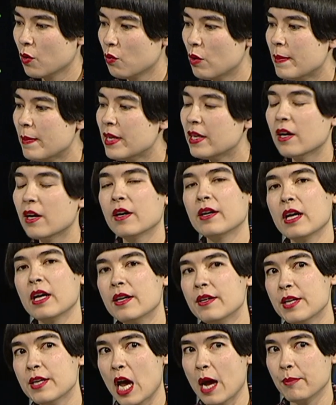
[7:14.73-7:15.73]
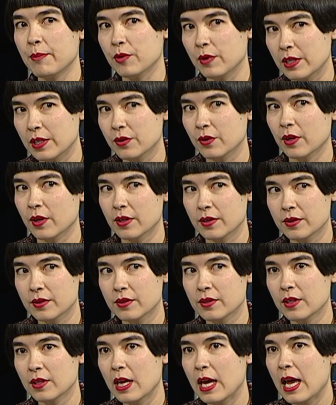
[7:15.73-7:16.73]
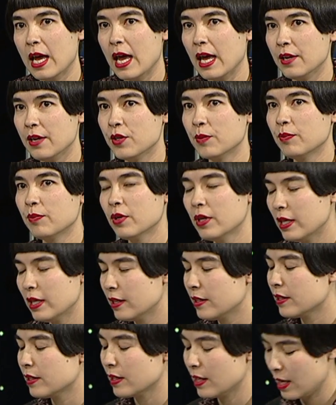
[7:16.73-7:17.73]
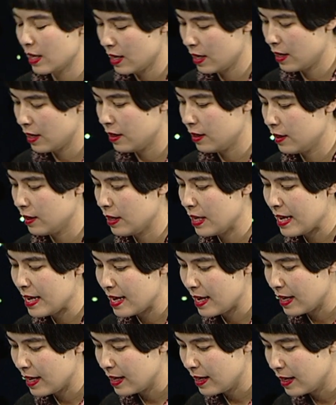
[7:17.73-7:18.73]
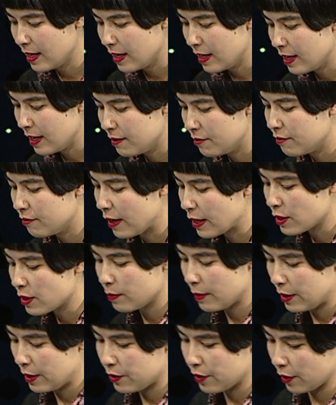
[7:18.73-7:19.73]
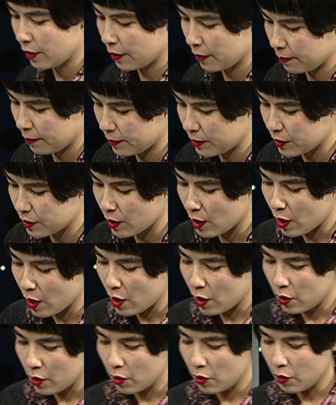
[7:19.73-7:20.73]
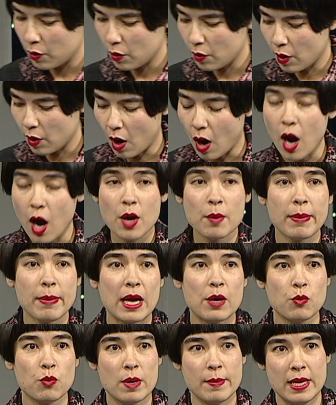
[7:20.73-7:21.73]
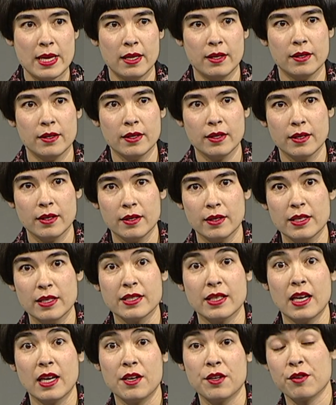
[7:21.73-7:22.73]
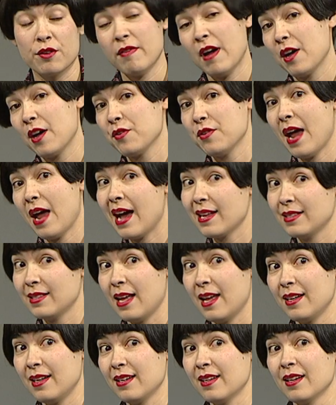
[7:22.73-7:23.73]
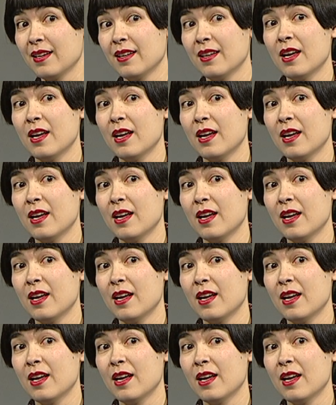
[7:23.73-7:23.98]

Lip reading: women are an untapped resource. And to put it in investment terms, art by women is an undervalued asset.